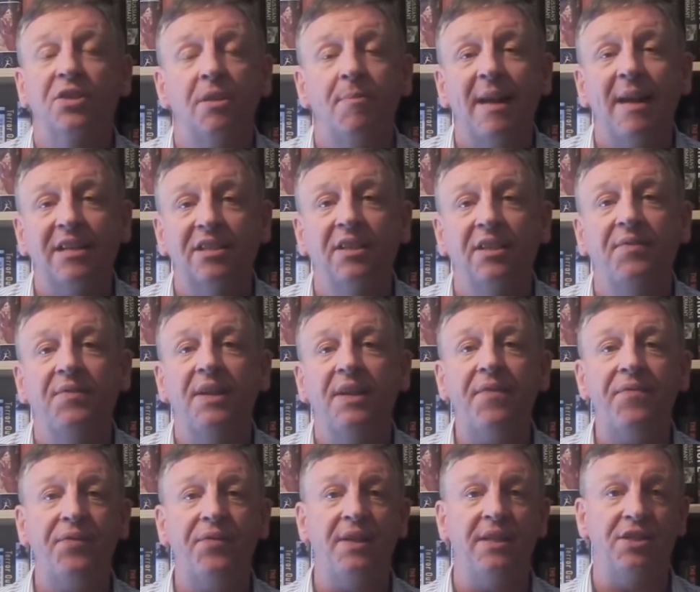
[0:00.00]
there's a massive
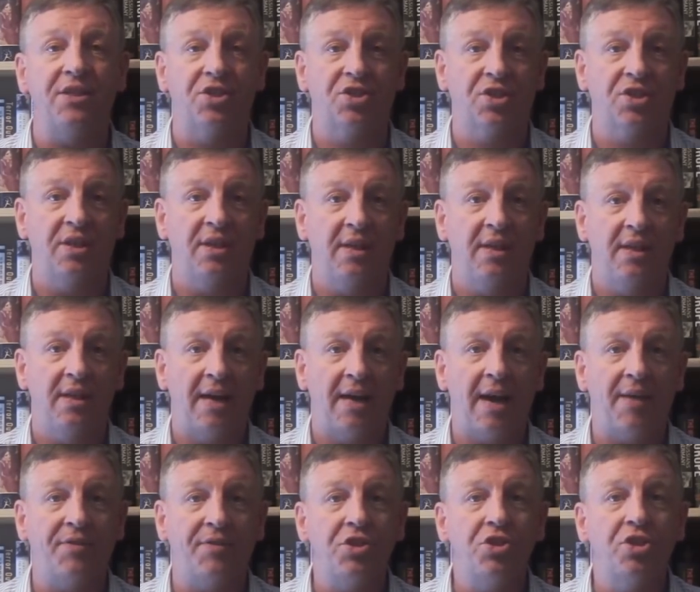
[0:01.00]
difference.
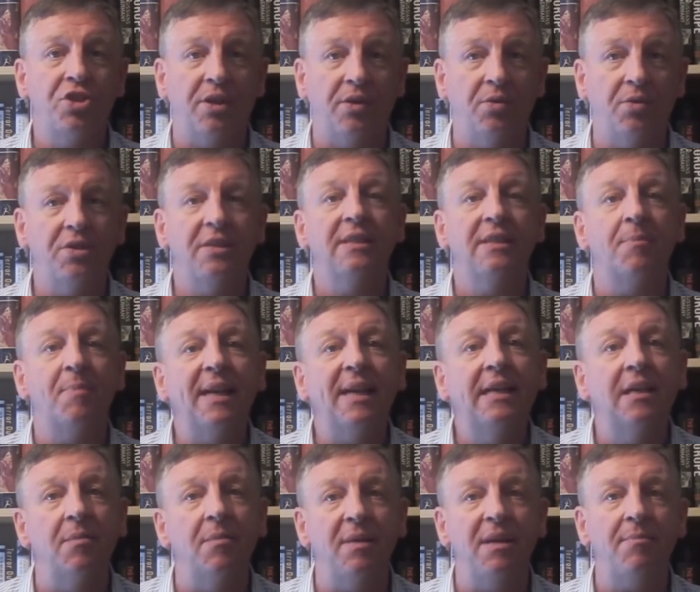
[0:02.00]
Having children's a
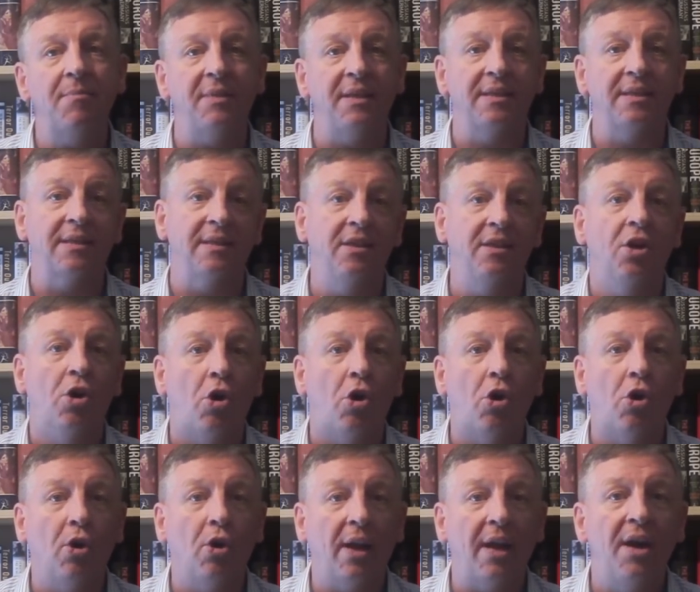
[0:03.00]
big commitment, and
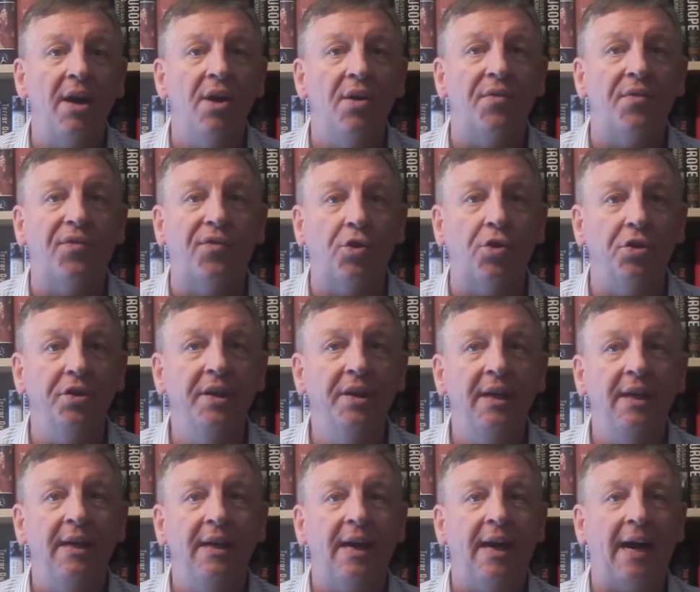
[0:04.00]
all the fun
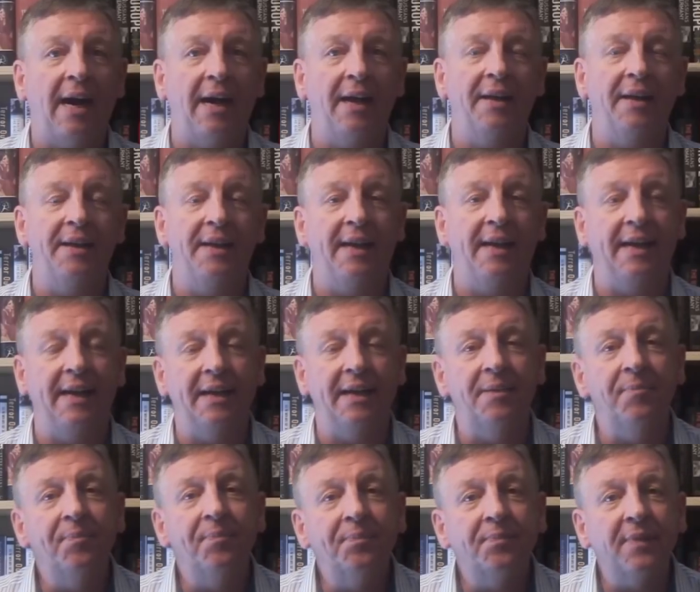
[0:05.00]
and
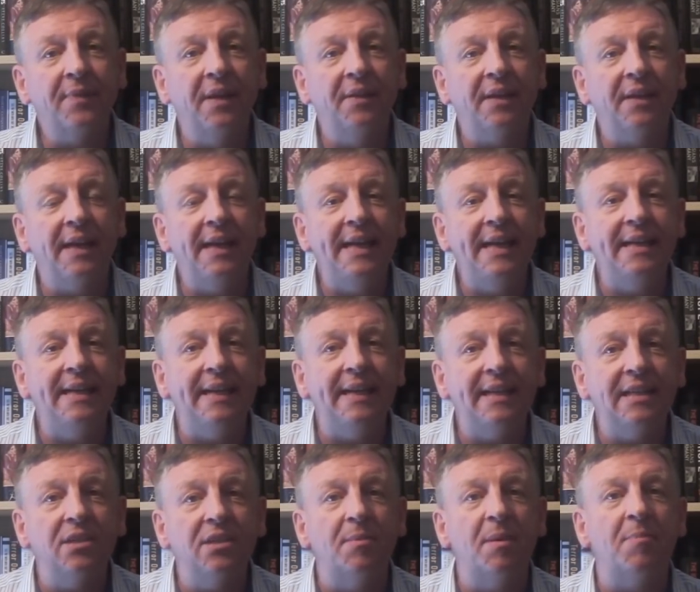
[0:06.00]
the
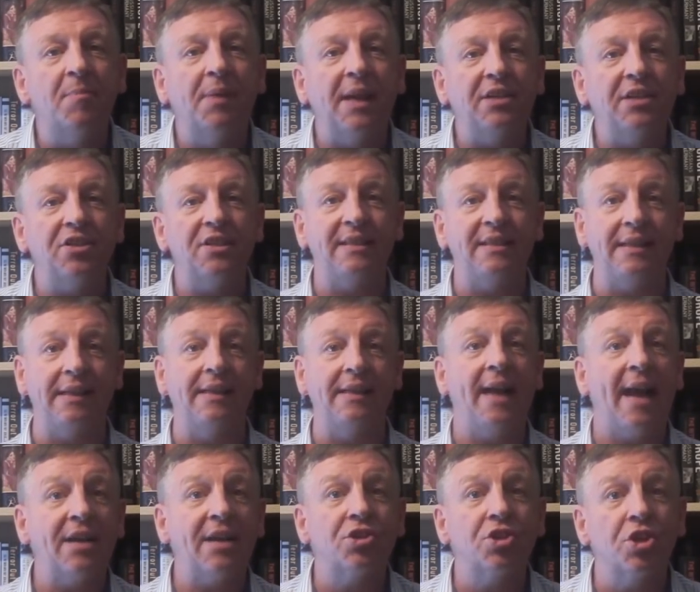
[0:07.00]
hedonism and pleasure seeking
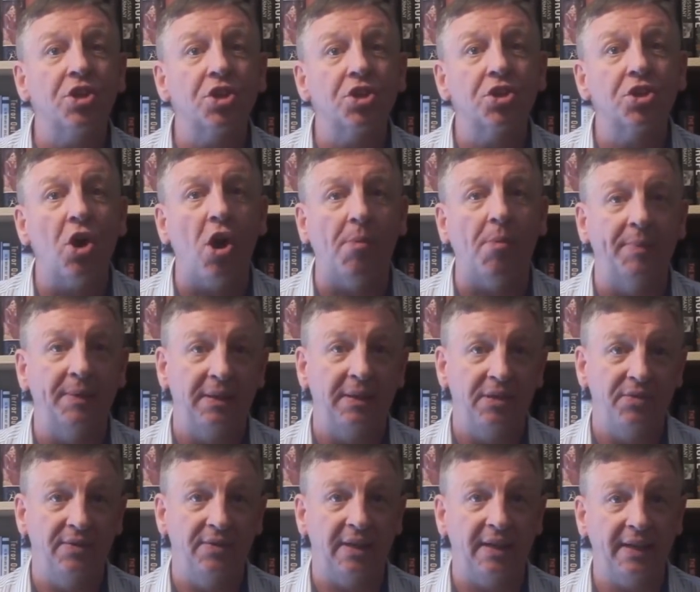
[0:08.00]
has to stop,
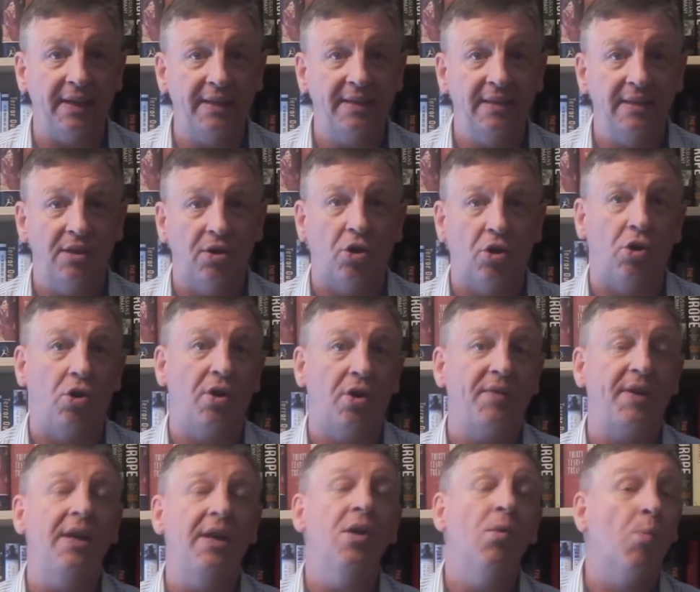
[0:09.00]
right? All
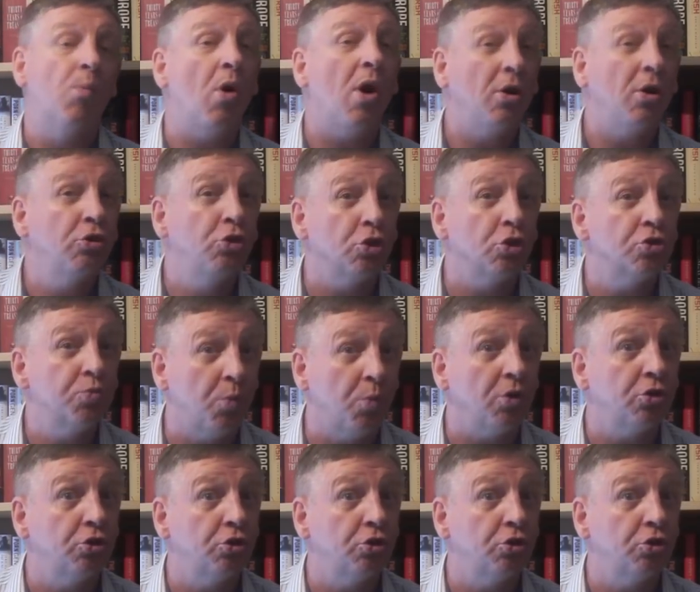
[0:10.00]
of it. What does